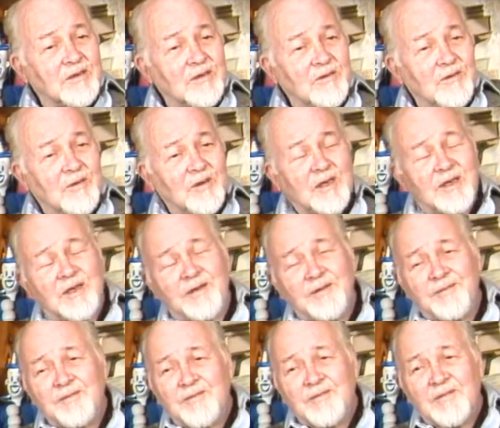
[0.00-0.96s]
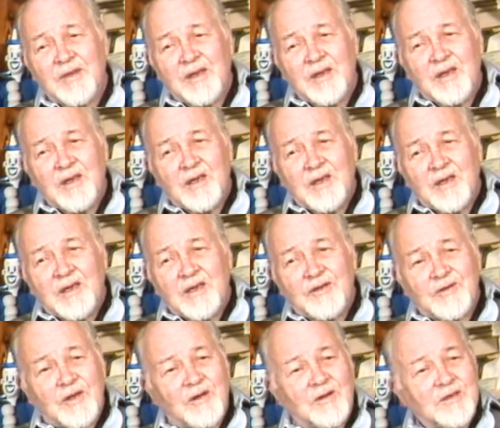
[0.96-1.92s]
to
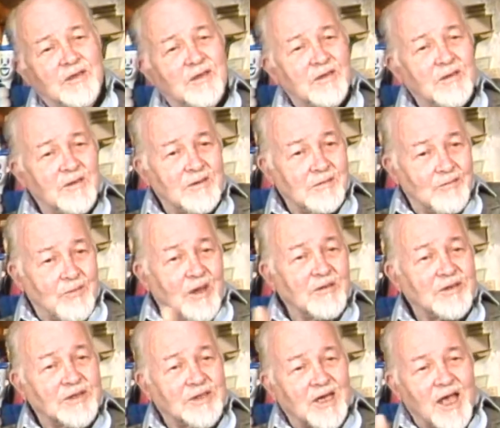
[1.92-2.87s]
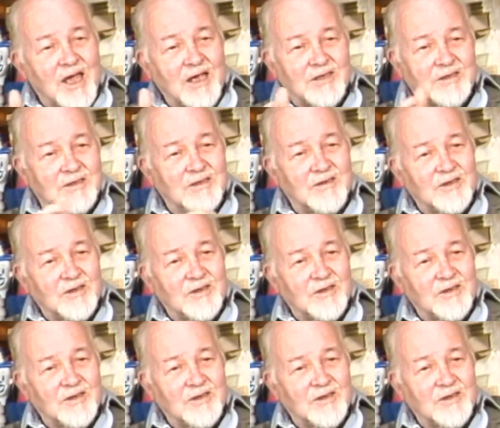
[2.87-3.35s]
talk to both sides,